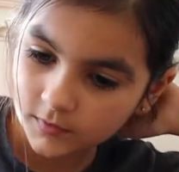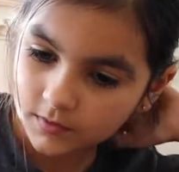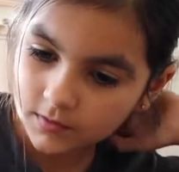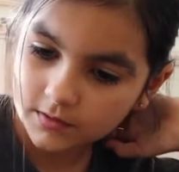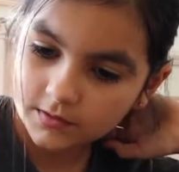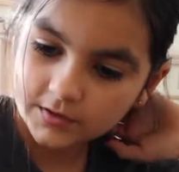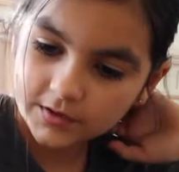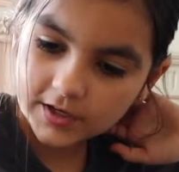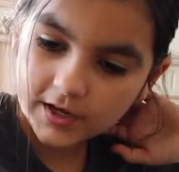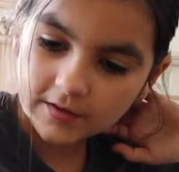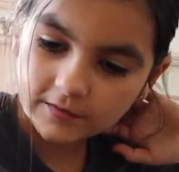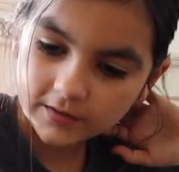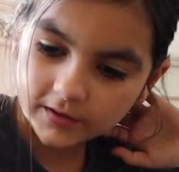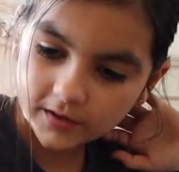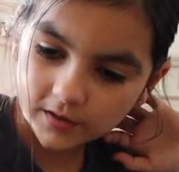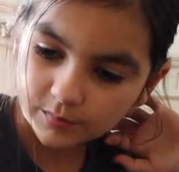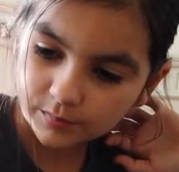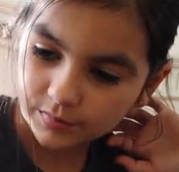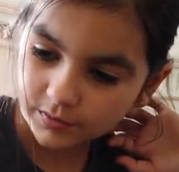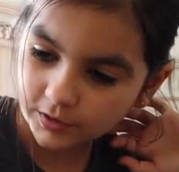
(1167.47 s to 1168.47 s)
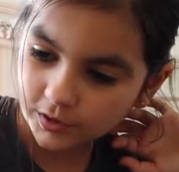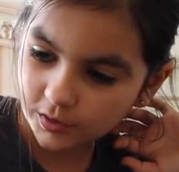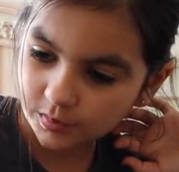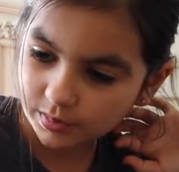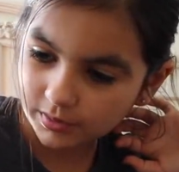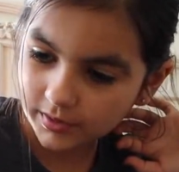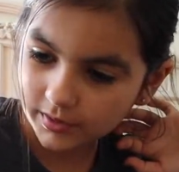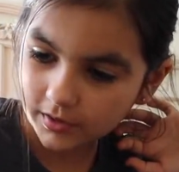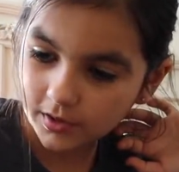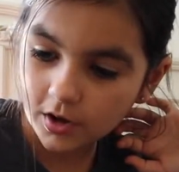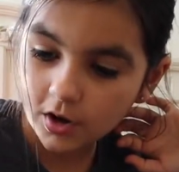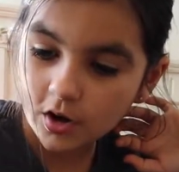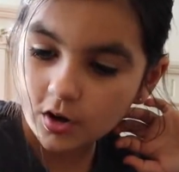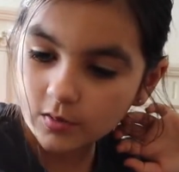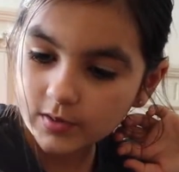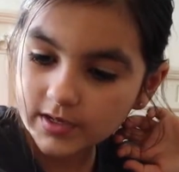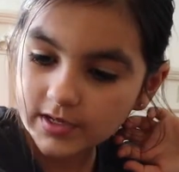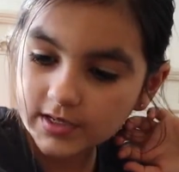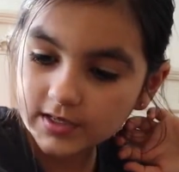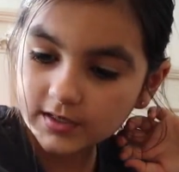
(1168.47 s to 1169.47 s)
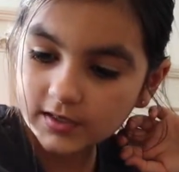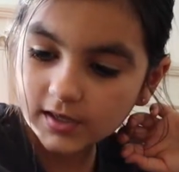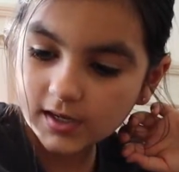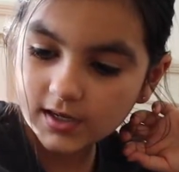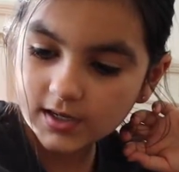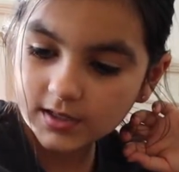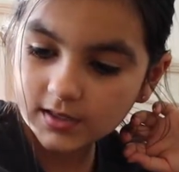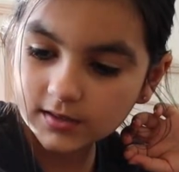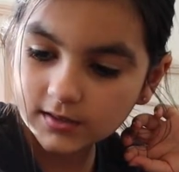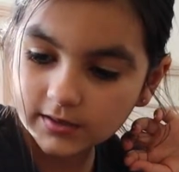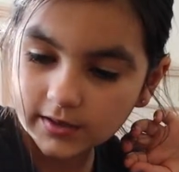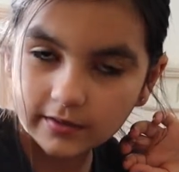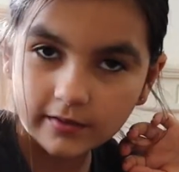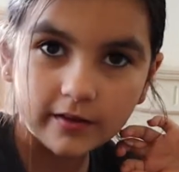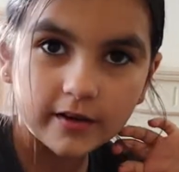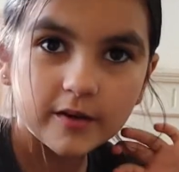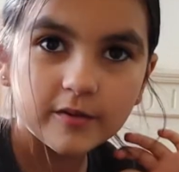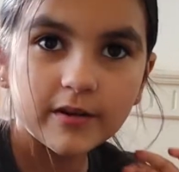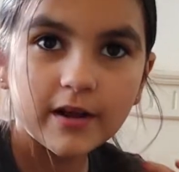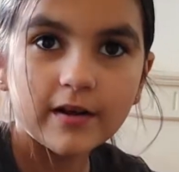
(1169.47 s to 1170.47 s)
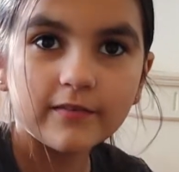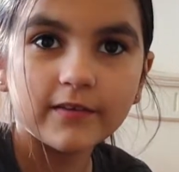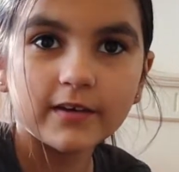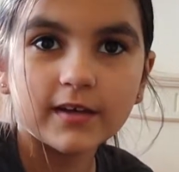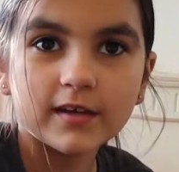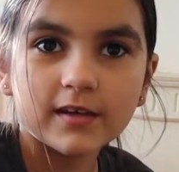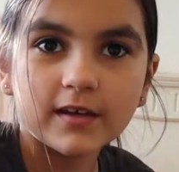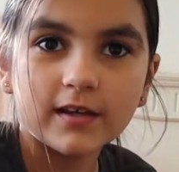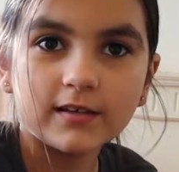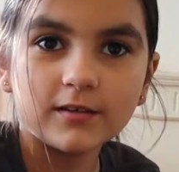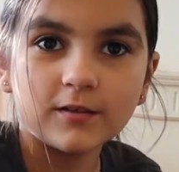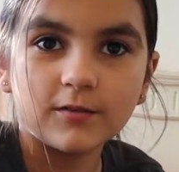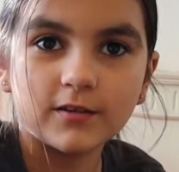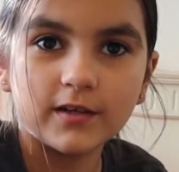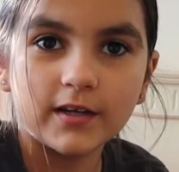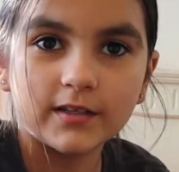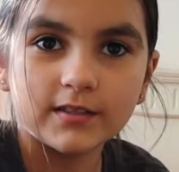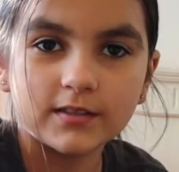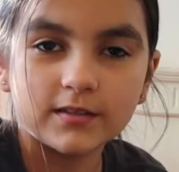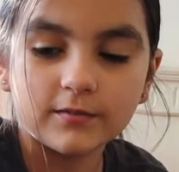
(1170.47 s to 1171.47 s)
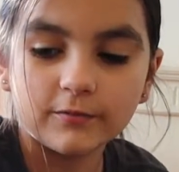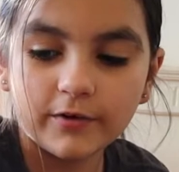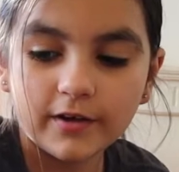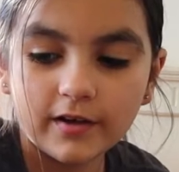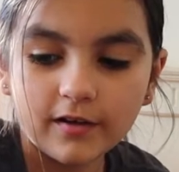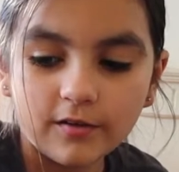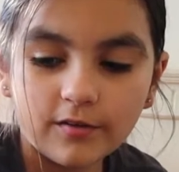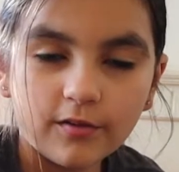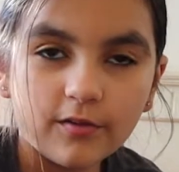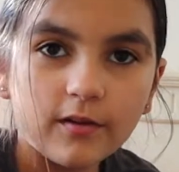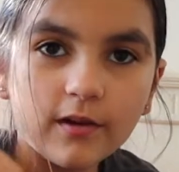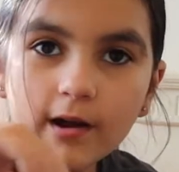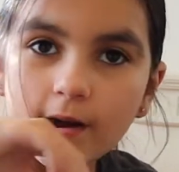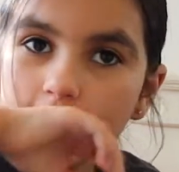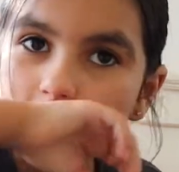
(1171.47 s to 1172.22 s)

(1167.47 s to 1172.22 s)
Does he have like a blueprint? Oh, he does. I thought he would have like a yellow one as well.